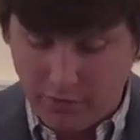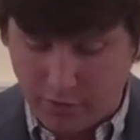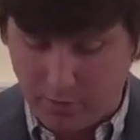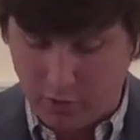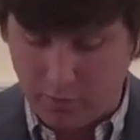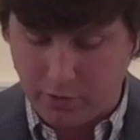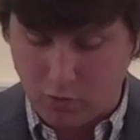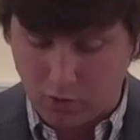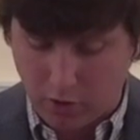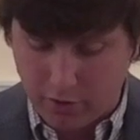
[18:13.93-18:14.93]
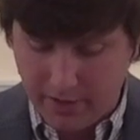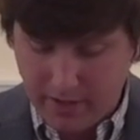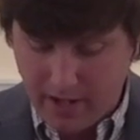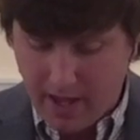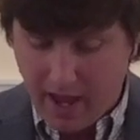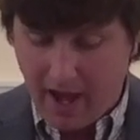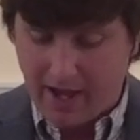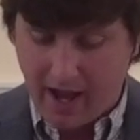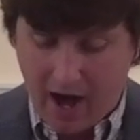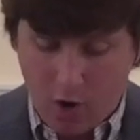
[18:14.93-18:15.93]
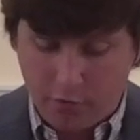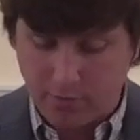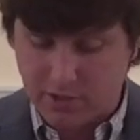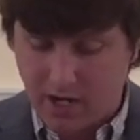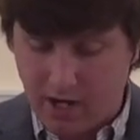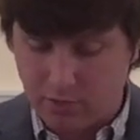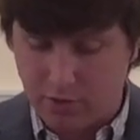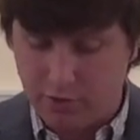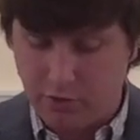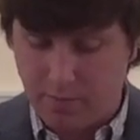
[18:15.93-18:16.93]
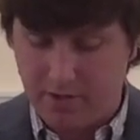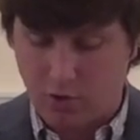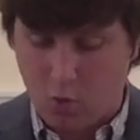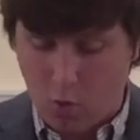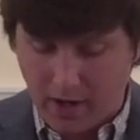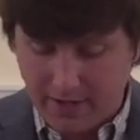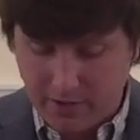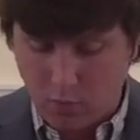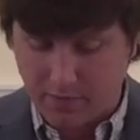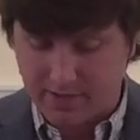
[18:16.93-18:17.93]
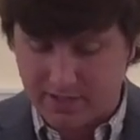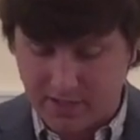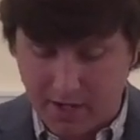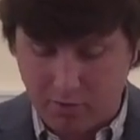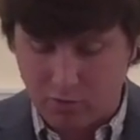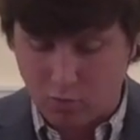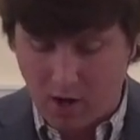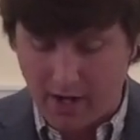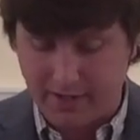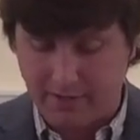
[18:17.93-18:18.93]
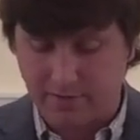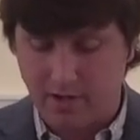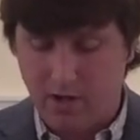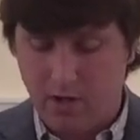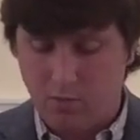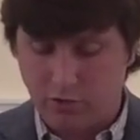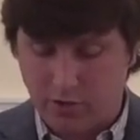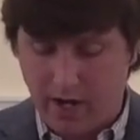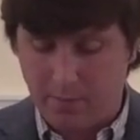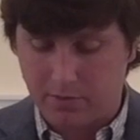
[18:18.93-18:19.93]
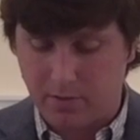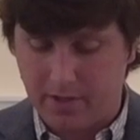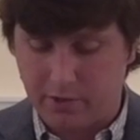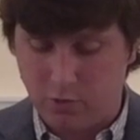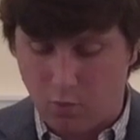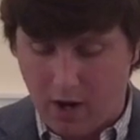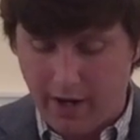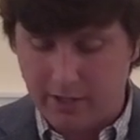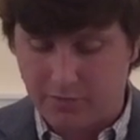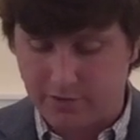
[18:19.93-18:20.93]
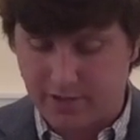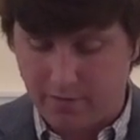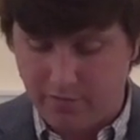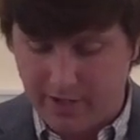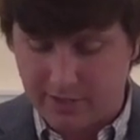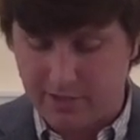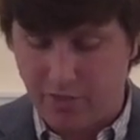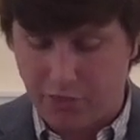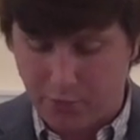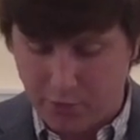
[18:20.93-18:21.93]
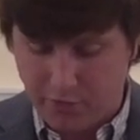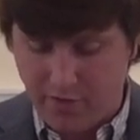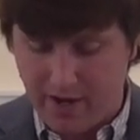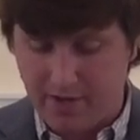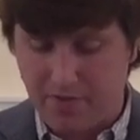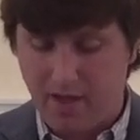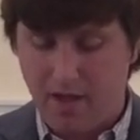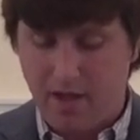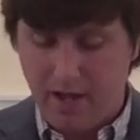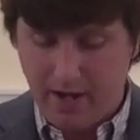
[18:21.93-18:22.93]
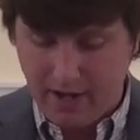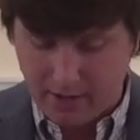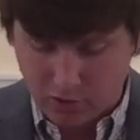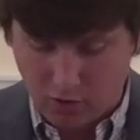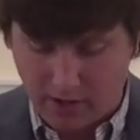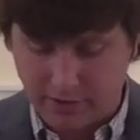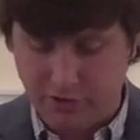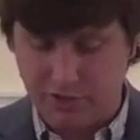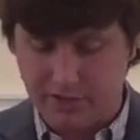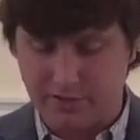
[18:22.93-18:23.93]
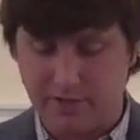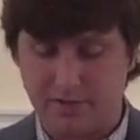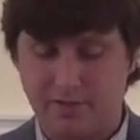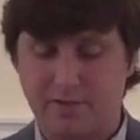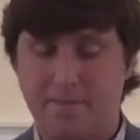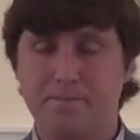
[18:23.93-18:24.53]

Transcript: from whom you learned it, and how from childhood you have been acquainted with the sacred writings, which are able to make you wise for salvation through faith in Christ Jesus.